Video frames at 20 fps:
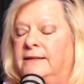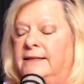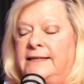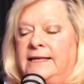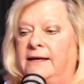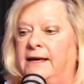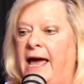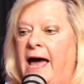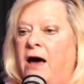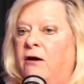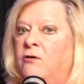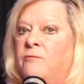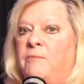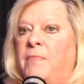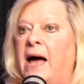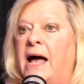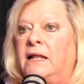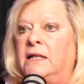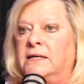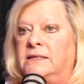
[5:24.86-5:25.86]
out of
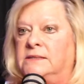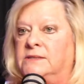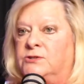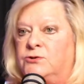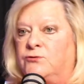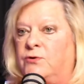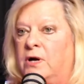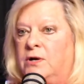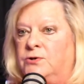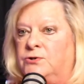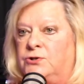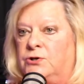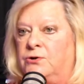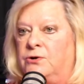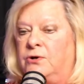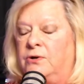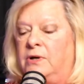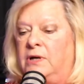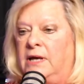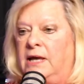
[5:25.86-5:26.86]
balance
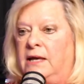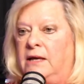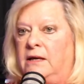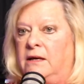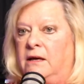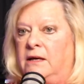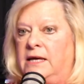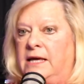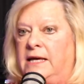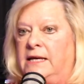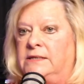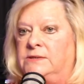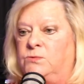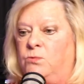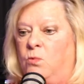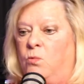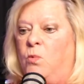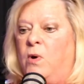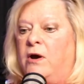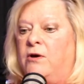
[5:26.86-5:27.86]
structure is,
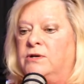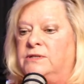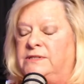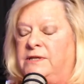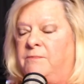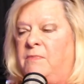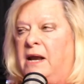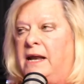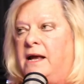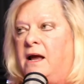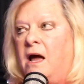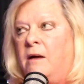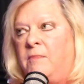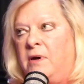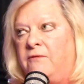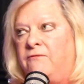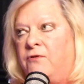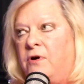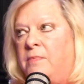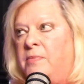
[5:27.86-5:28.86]
where is the money coming
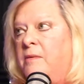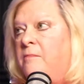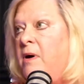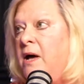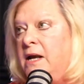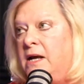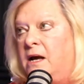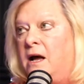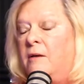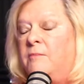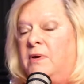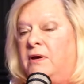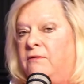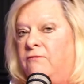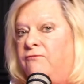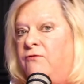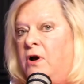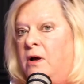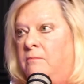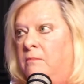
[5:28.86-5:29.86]
from? The money coming
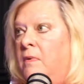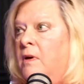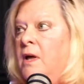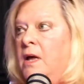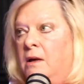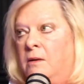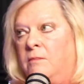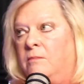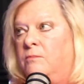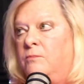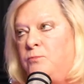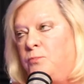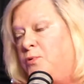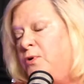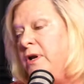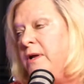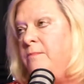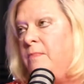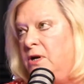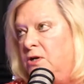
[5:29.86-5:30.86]
from
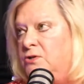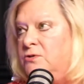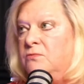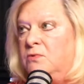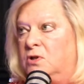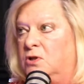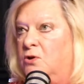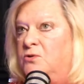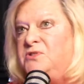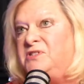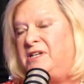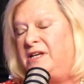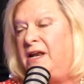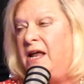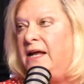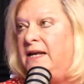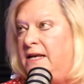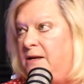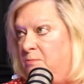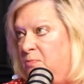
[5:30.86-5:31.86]
pretty much close to
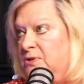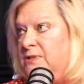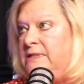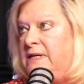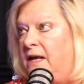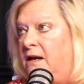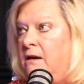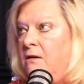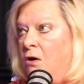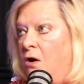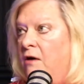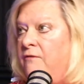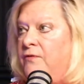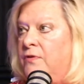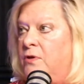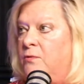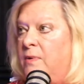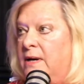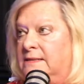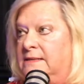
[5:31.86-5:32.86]
90% off of
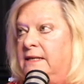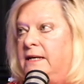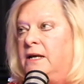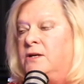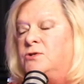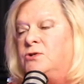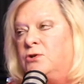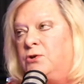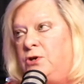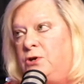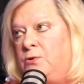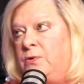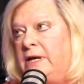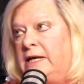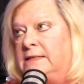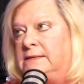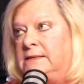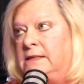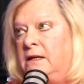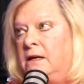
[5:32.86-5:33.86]
the residential
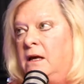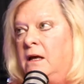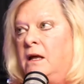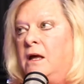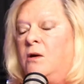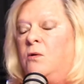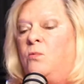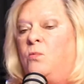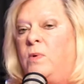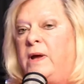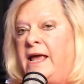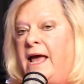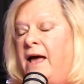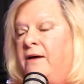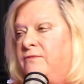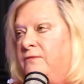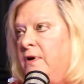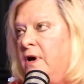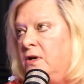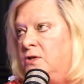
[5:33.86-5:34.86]
units. We
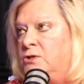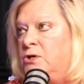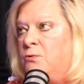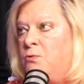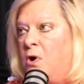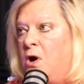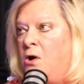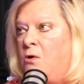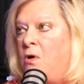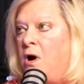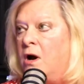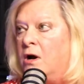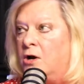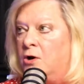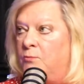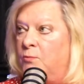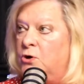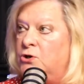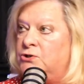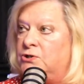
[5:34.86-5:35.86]
have got to grow our
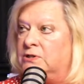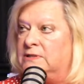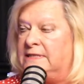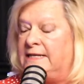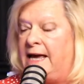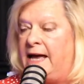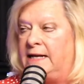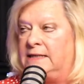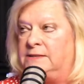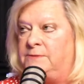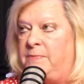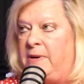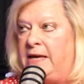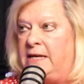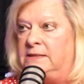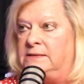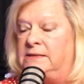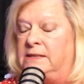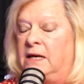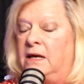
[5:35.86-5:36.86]
commercial tax
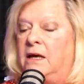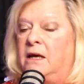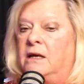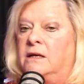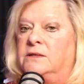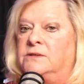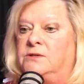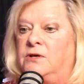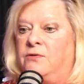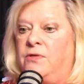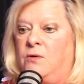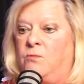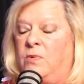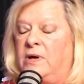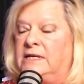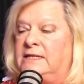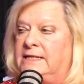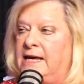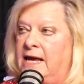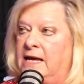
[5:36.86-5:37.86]
base so that we
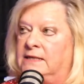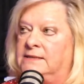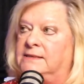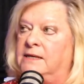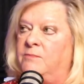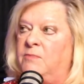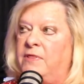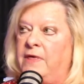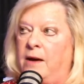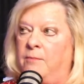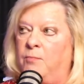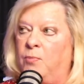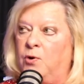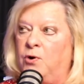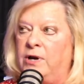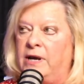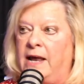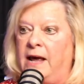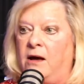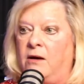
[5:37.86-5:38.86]
take some of that
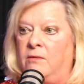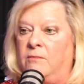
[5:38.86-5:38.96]
burden out.